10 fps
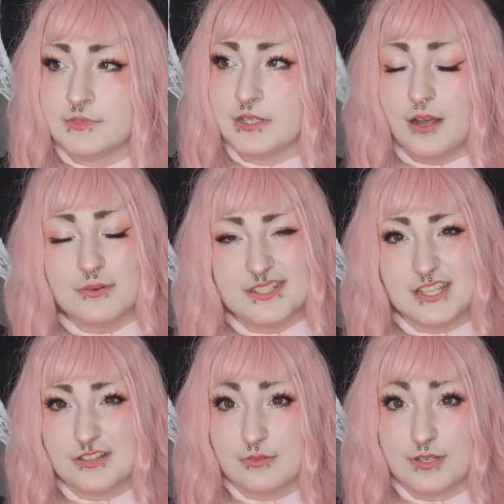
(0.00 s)
I want to
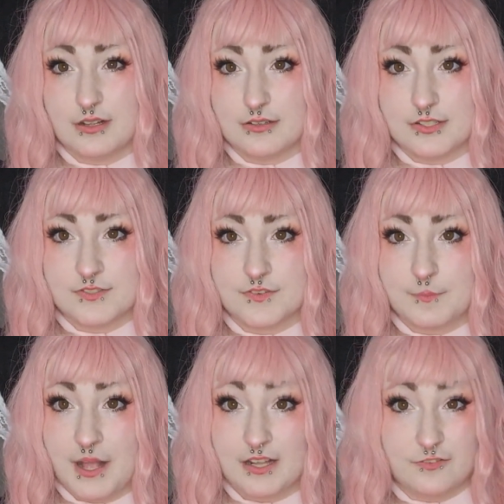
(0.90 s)
say $3 for a
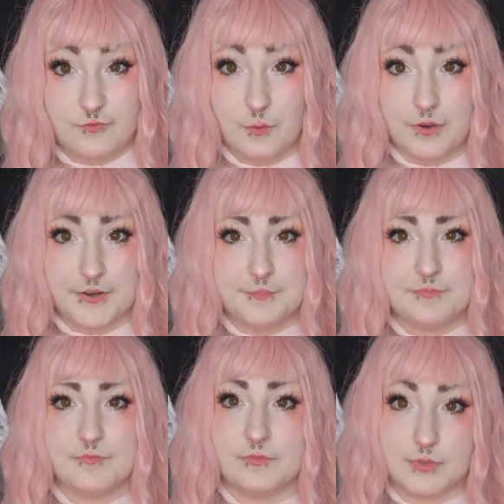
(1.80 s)
pack of 4
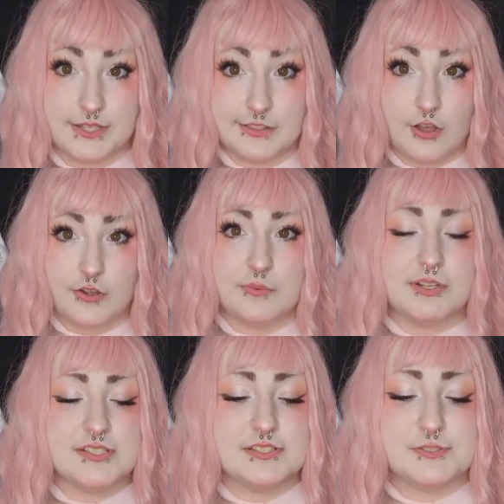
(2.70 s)
really long
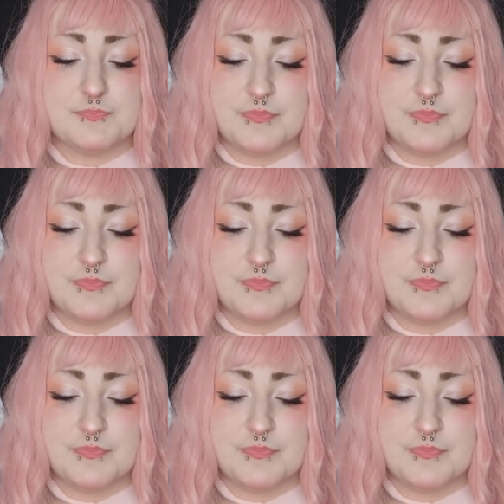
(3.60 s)
ones.